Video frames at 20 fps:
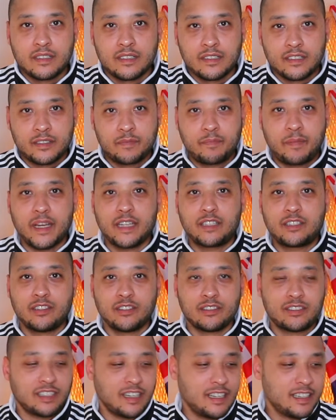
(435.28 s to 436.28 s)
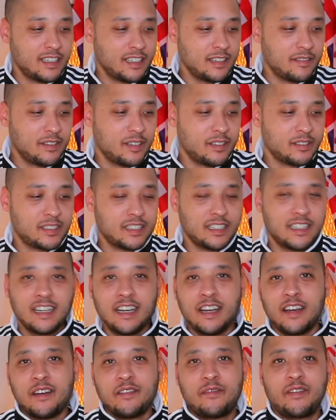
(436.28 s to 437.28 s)
Special Sunday roast.
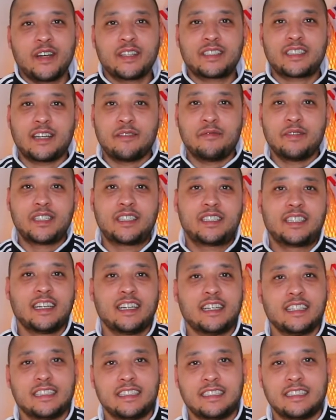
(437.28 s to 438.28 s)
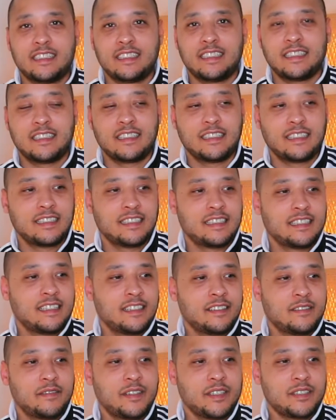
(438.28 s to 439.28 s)
First, can we cheers?
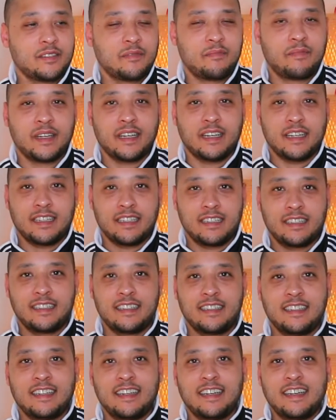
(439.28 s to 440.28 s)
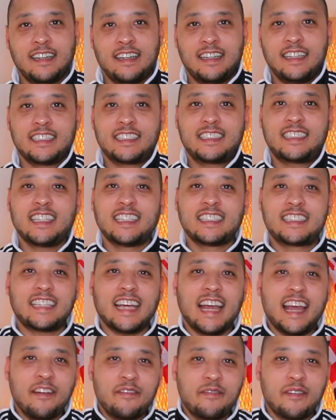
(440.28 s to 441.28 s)
Where's your beer? Let's cheers to
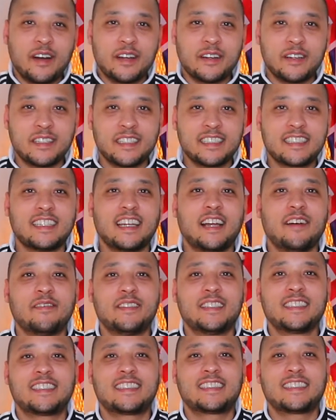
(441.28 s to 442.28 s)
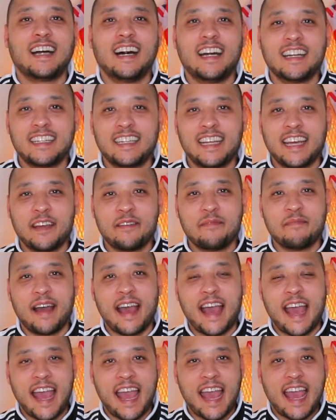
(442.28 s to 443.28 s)
everyone on this lovely Sunday,
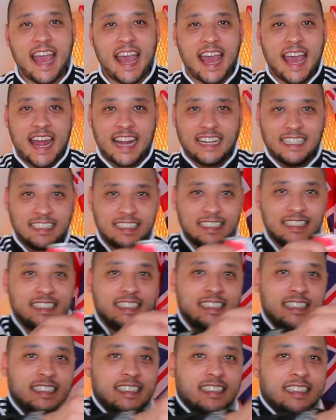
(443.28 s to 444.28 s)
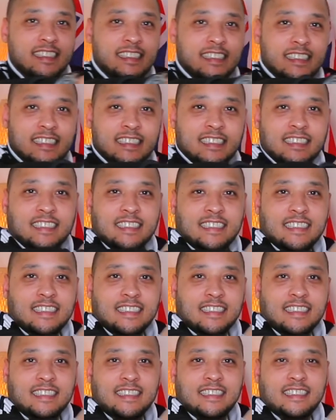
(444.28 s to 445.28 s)
man.
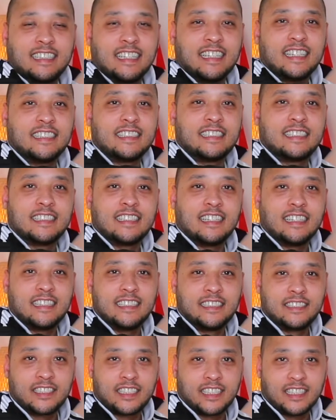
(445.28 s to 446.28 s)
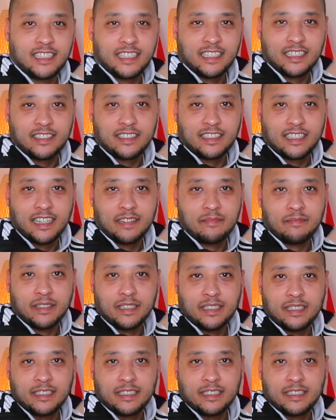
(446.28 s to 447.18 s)
Cheers. At least you can cheers on camera.